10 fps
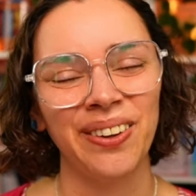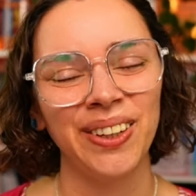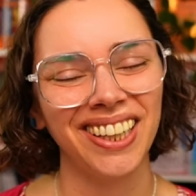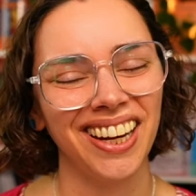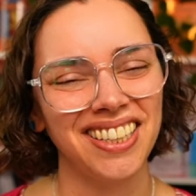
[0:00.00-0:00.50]

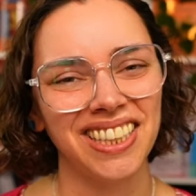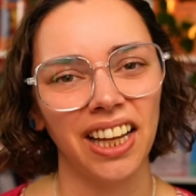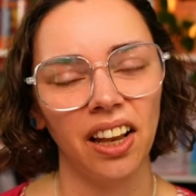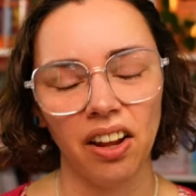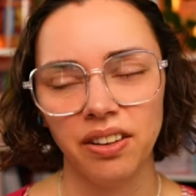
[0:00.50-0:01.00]

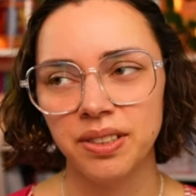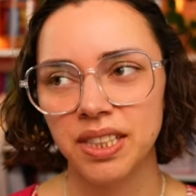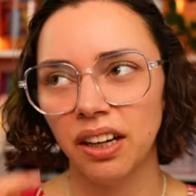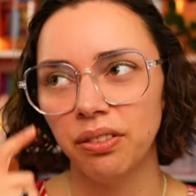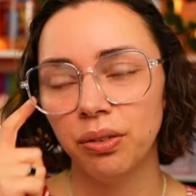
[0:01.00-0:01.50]
organizing a lot of
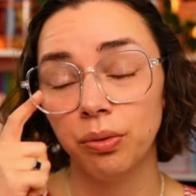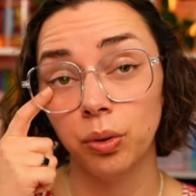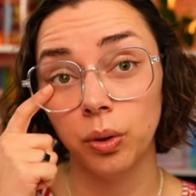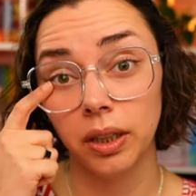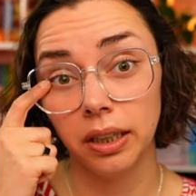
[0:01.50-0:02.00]
stuff
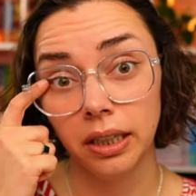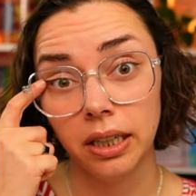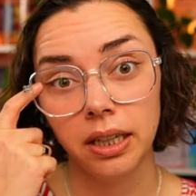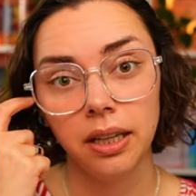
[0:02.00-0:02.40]
for